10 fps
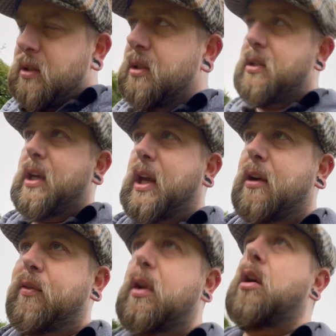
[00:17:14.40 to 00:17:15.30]
Yeah. I
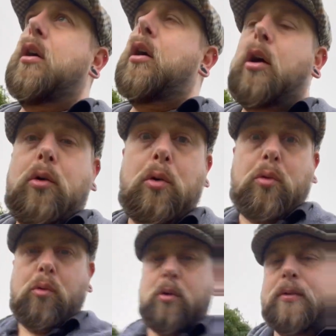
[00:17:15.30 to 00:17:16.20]
think.
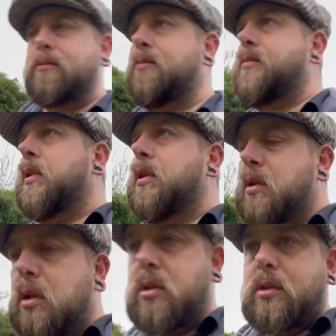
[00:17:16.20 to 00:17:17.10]
Oh,
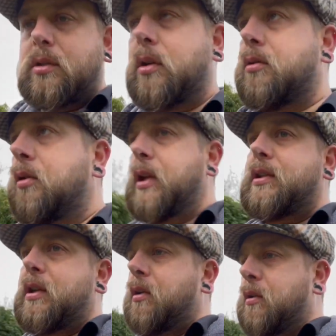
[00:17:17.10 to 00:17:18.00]
I've got this to
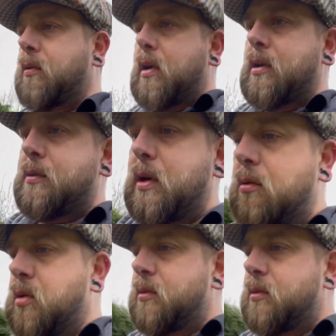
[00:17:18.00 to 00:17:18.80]
go in the ground as well.